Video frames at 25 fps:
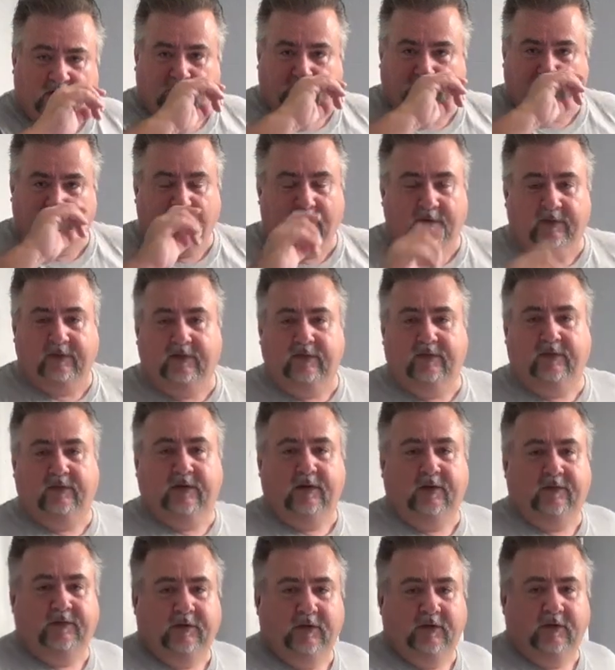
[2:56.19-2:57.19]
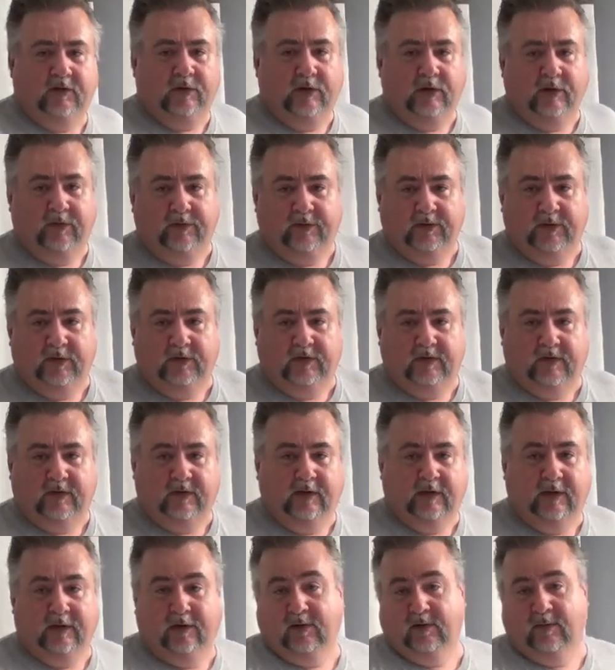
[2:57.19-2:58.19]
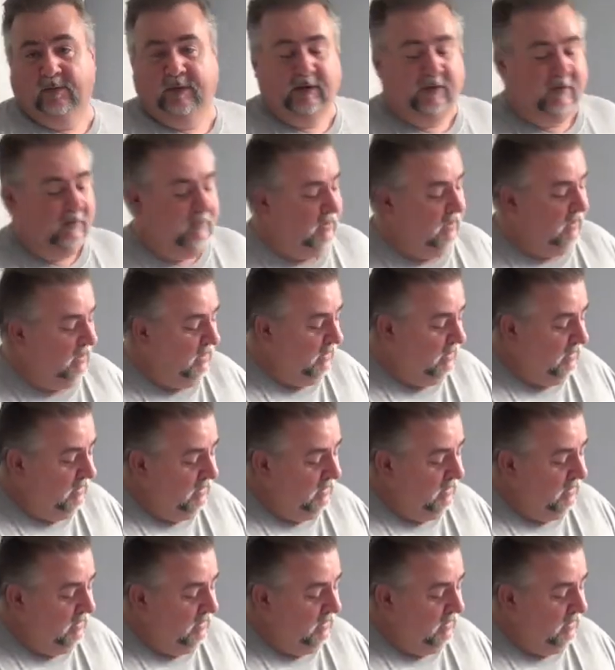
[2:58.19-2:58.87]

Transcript: other fancy stuff that you health nuts care about.